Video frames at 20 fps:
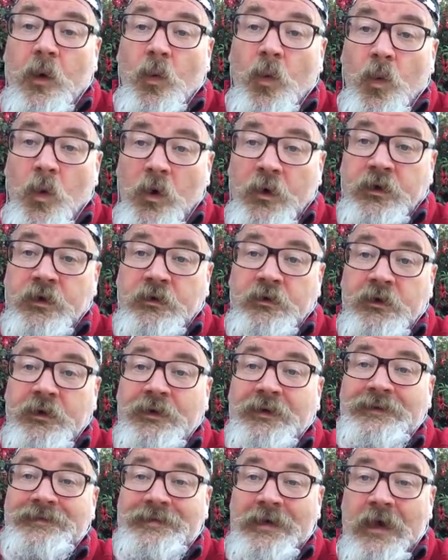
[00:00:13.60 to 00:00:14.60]
what you did
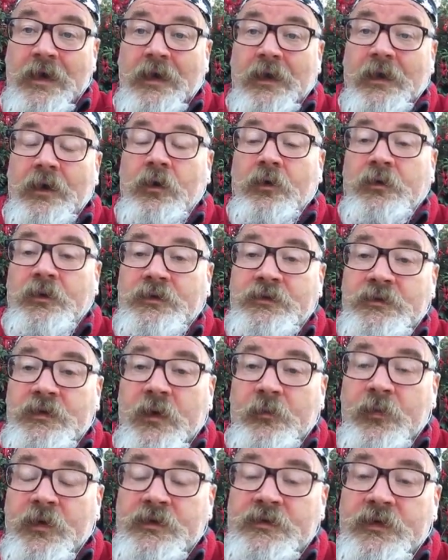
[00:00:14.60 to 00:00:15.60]
exactly on a
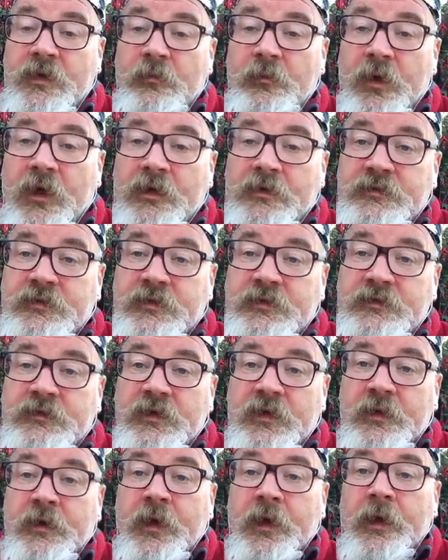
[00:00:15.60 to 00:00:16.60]
step-by-step basis.
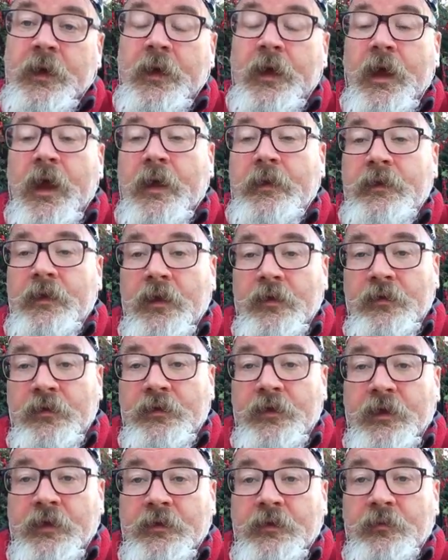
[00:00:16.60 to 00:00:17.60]
And the other
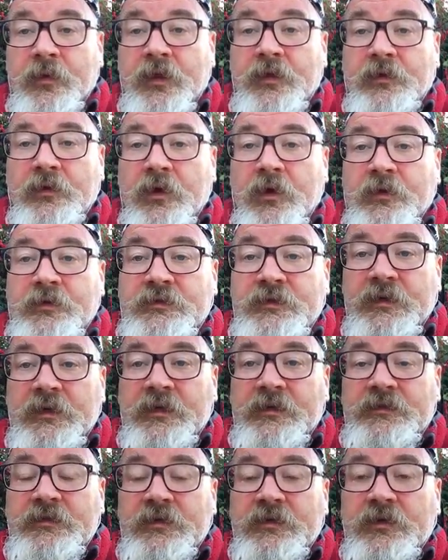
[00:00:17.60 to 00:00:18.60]
thing the methodology
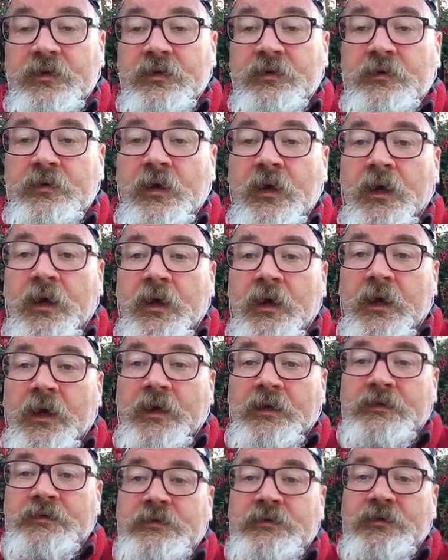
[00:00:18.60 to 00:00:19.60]
needs to do
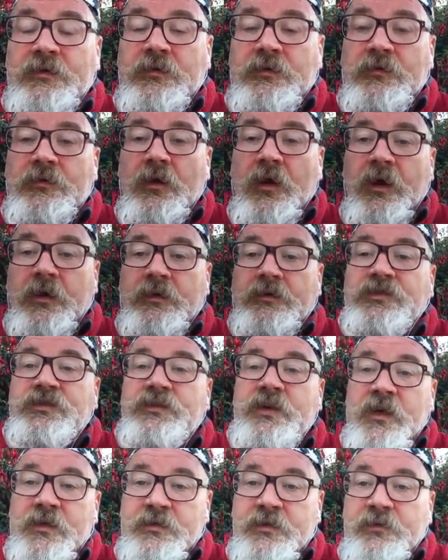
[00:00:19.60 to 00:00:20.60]
is to
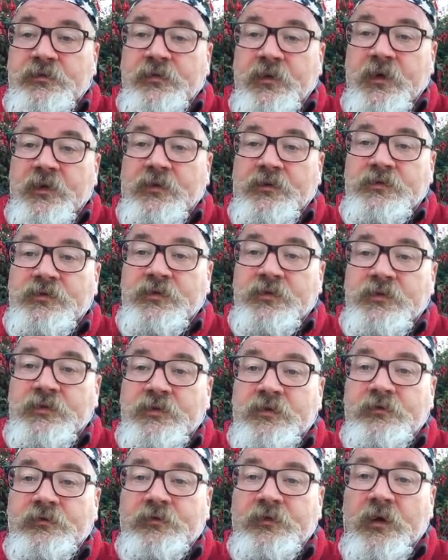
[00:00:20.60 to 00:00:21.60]
justify your choice
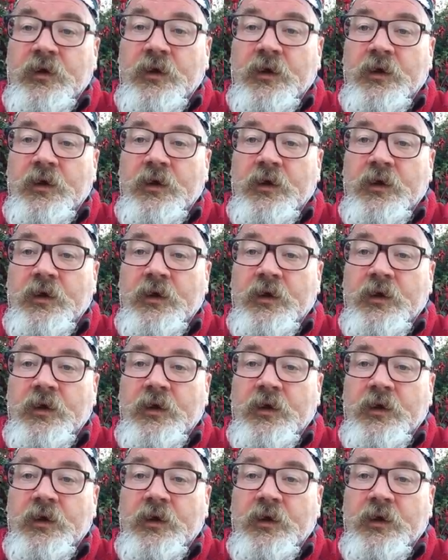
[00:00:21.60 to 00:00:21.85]
of